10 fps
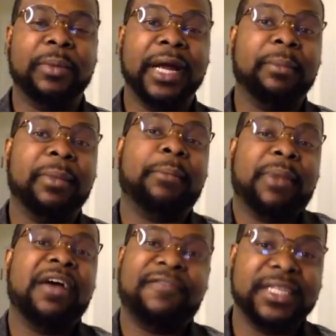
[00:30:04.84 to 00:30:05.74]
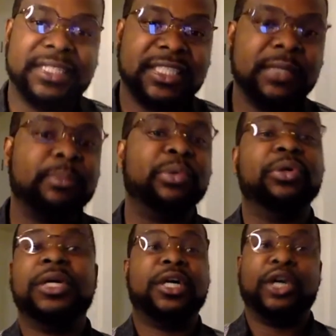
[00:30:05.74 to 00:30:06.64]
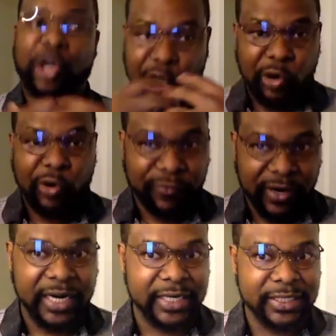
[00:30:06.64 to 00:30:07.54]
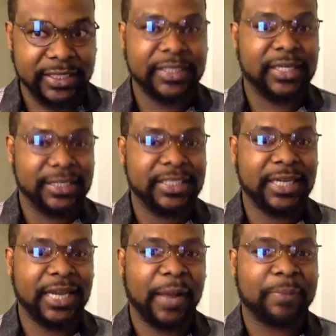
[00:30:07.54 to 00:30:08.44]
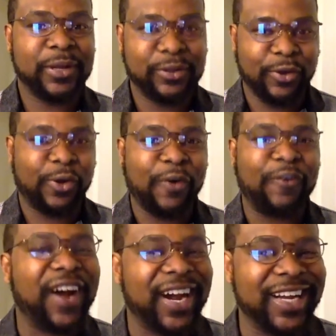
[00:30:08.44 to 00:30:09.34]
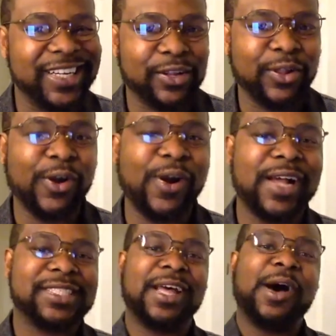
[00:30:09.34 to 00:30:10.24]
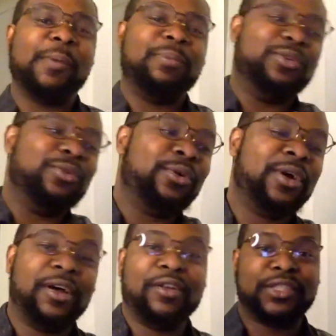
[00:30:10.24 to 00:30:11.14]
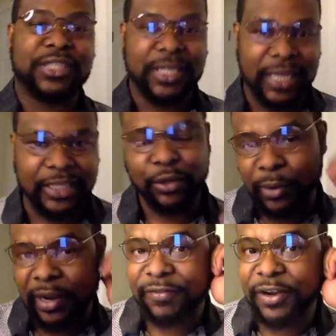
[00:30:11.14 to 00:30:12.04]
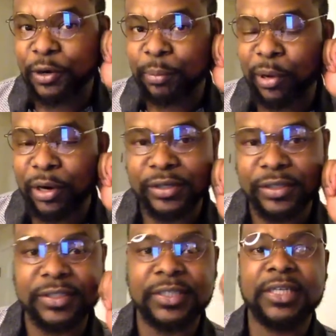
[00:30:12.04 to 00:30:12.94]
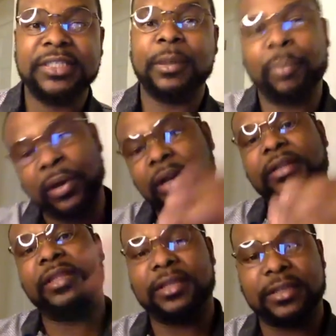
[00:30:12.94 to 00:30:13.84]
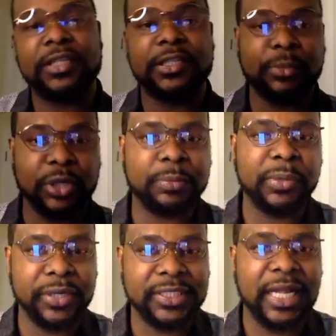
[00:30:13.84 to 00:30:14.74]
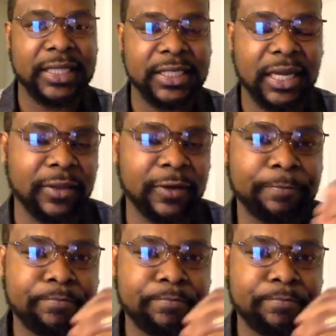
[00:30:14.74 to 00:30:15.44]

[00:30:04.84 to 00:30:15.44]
my advice is simple: go find a decap, to go find a Clorox to help you select the right vendor partners to put the customer experience stack together.